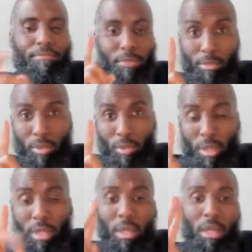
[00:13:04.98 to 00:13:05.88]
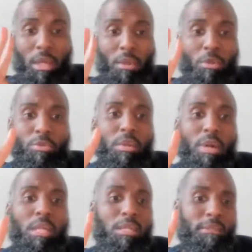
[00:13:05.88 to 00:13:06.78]
Number one. With
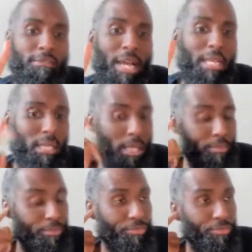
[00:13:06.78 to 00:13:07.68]
regards to fasting,